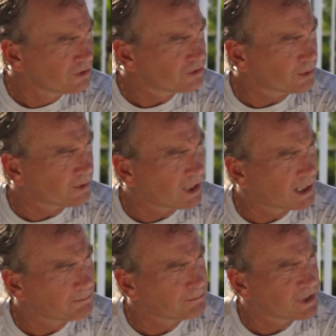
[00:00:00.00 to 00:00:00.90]

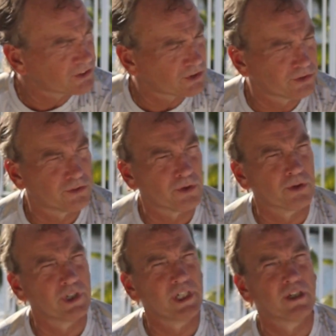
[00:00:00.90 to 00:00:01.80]
So that's our
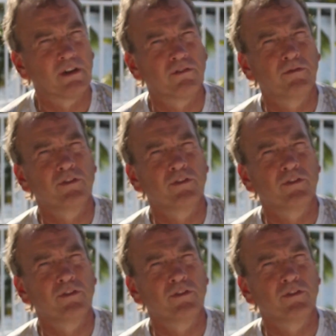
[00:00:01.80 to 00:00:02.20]
story of